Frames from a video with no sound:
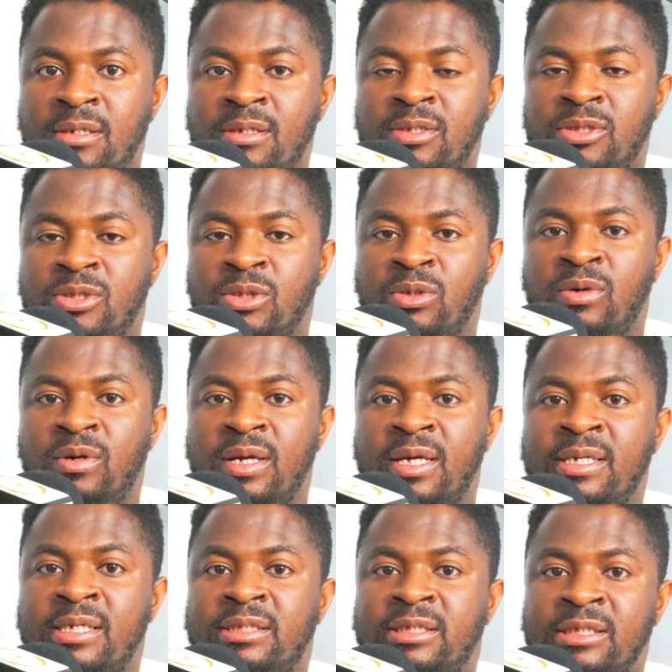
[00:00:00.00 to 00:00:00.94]
So
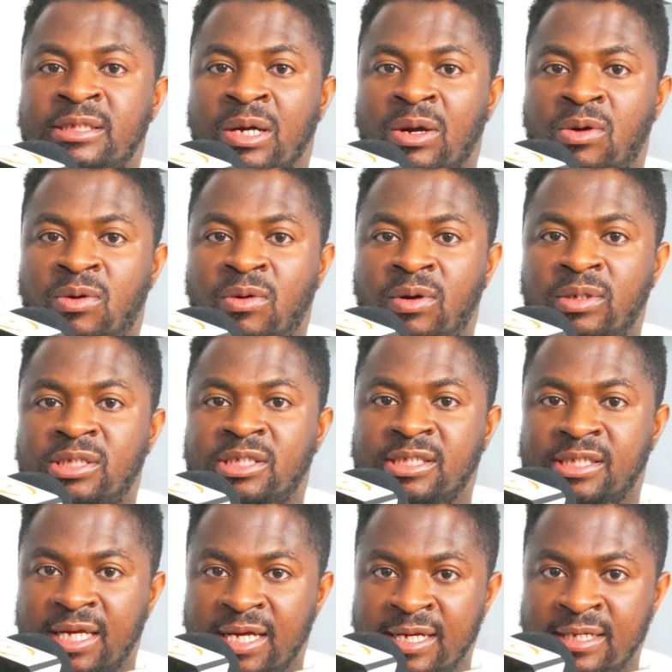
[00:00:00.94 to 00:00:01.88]
anything the court
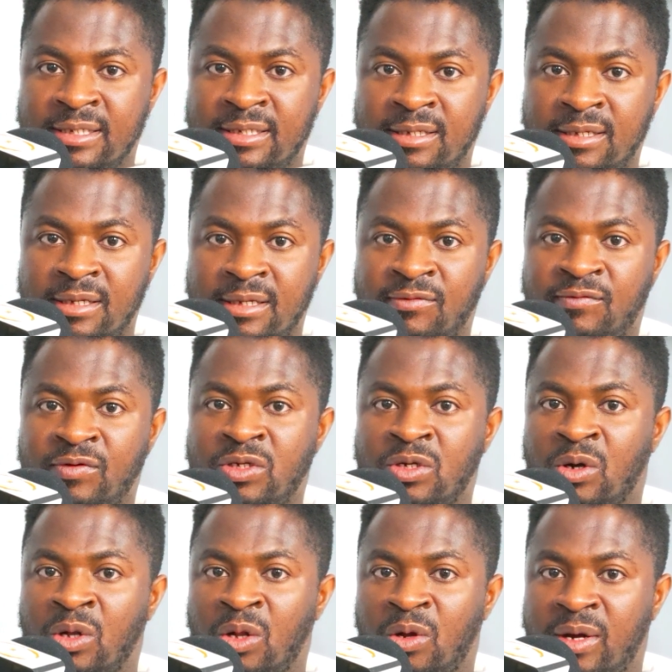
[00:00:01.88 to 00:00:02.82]
said, even
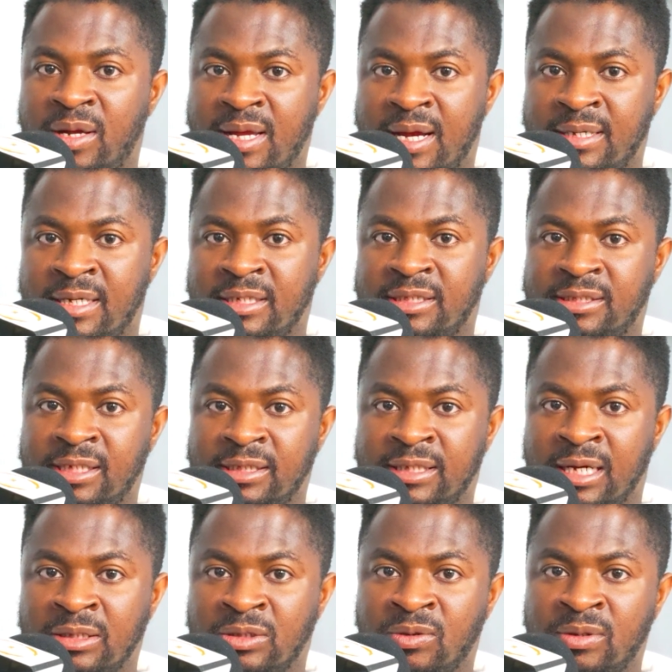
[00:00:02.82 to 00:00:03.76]
your lawyer, the state
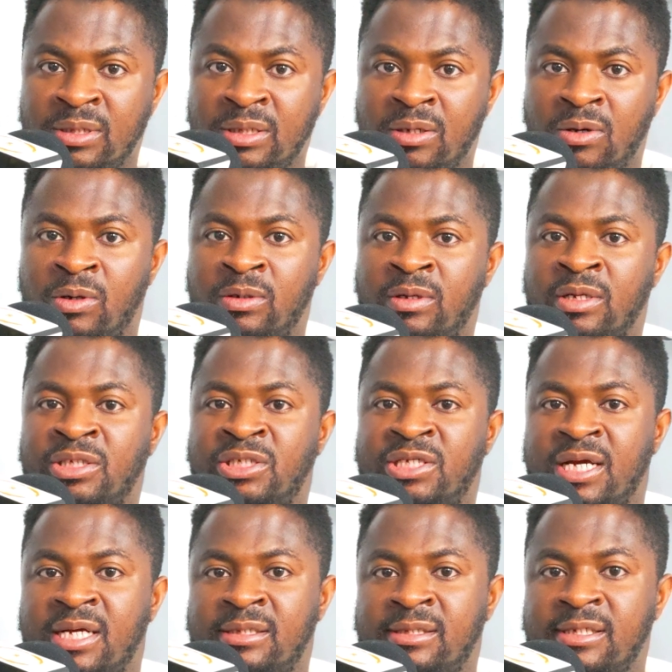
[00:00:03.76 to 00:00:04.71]
attorney, or the
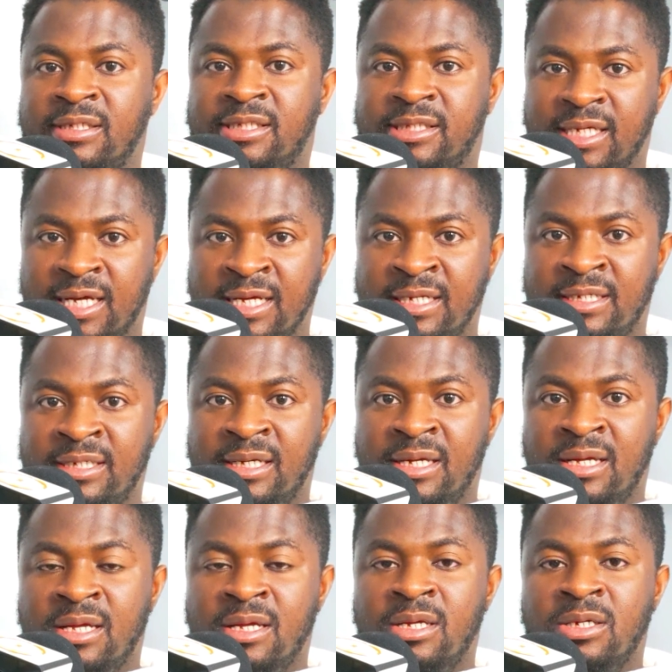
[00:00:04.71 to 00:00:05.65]
judge said,
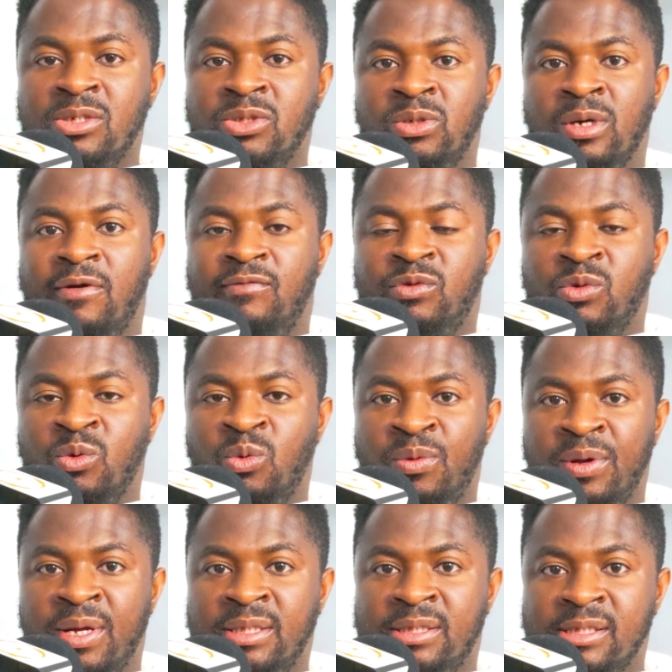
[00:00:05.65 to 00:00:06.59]
you have to
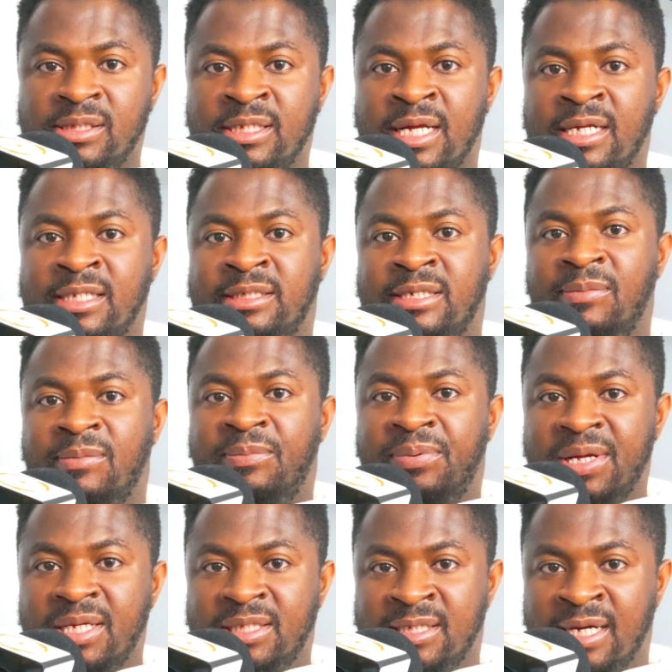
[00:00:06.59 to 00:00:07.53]
wait the
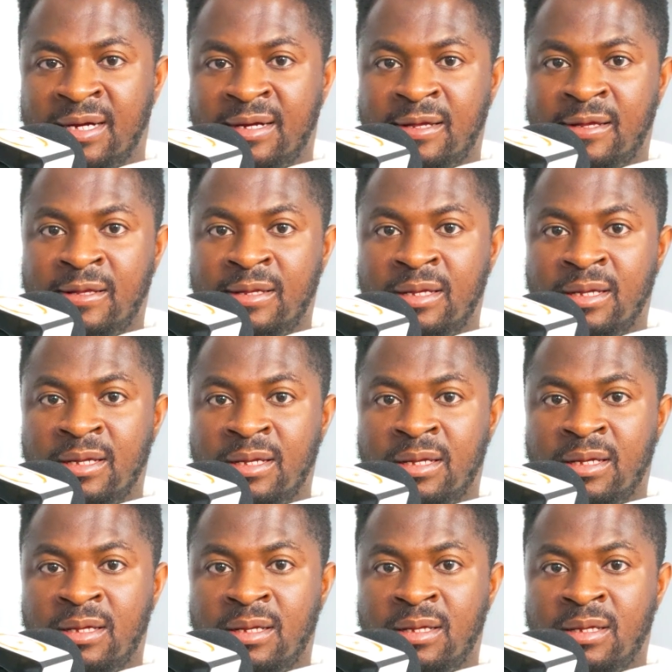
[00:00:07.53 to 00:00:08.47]
interpreter
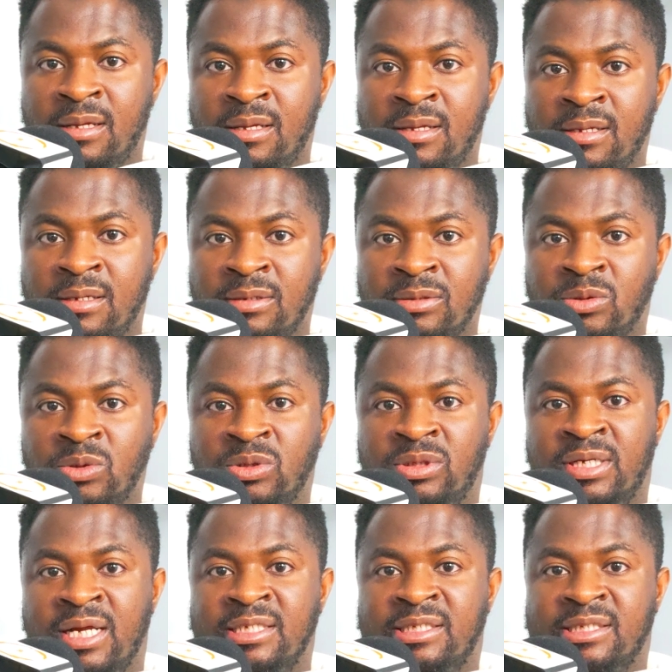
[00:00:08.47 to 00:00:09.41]
to
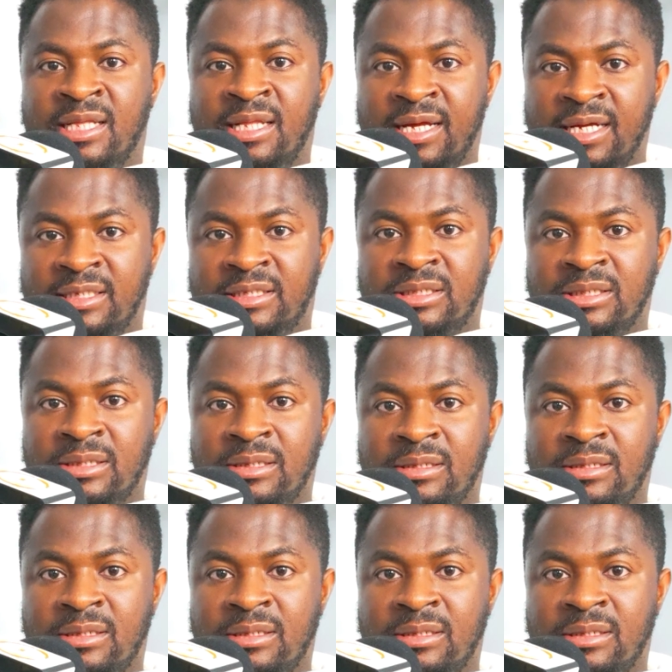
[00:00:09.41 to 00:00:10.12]
interpret